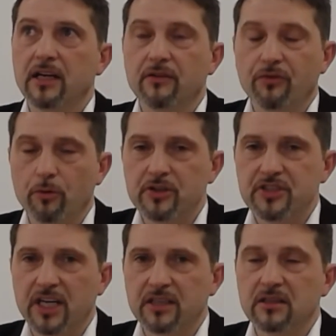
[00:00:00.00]

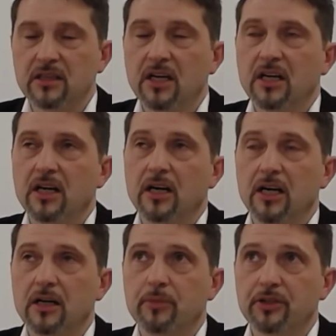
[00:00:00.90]
84%,
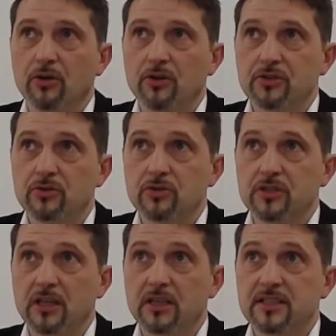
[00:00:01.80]
uh, but also to
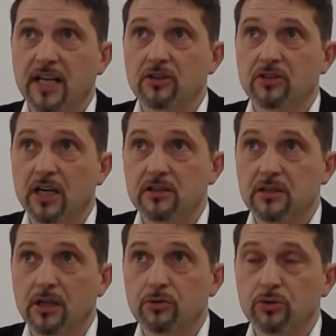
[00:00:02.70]
the secondary
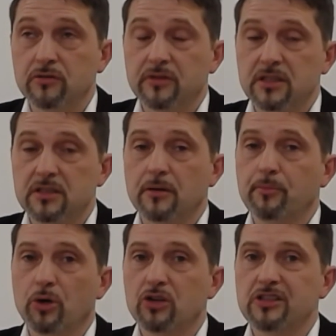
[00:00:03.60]
steel route with
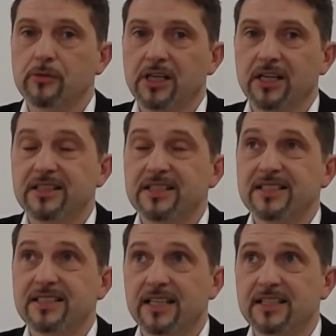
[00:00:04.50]
approximately
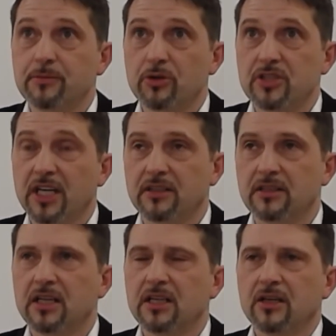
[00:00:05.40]

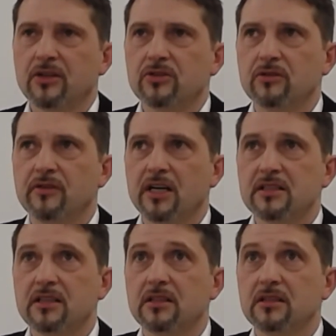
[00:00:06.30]
60%. So
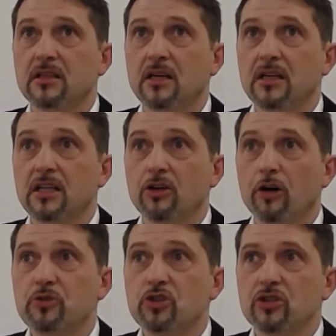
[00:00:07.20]
there's an,
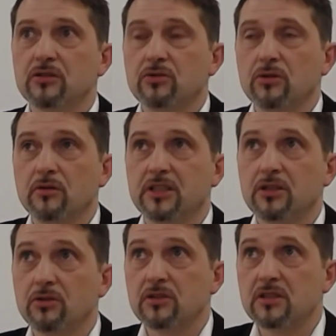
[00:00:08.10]
an option to
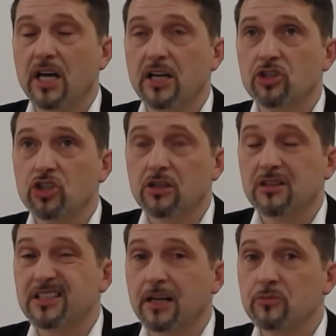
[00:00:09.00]
reduce the energy
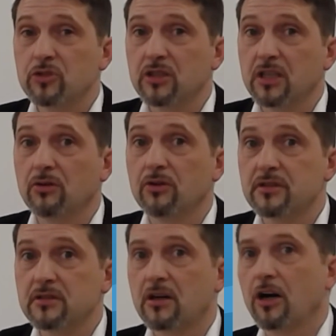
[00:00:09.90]
consumption and
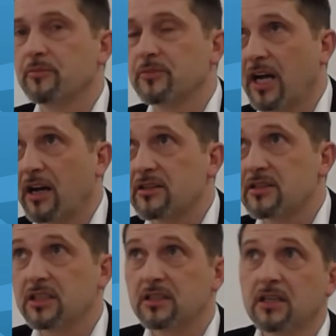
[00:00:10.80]
also the carbon
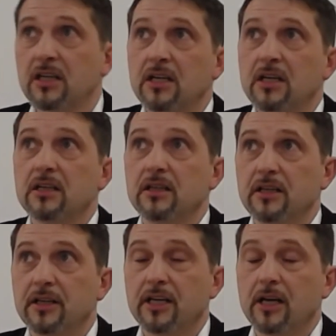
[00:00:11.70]
dioxide
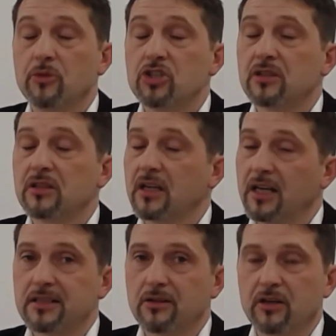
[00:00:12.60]
uh, emission
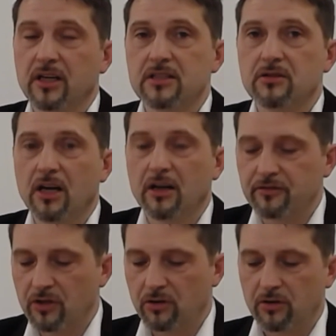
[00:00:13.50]
as long as you
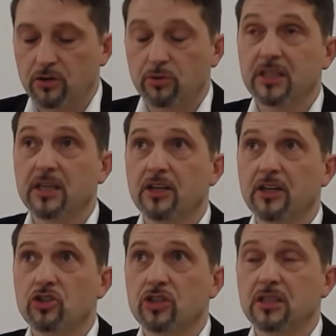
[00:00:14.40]
have no green
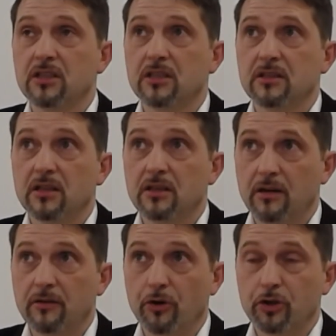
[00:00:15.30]
energy and an
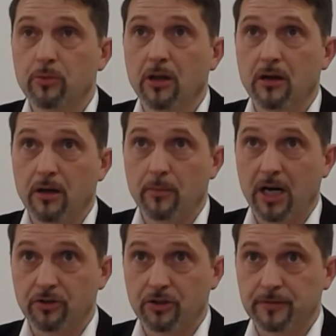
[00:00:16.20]
affordable
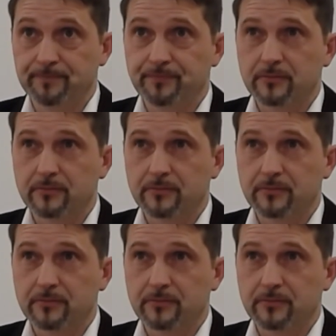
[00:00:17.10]
amount.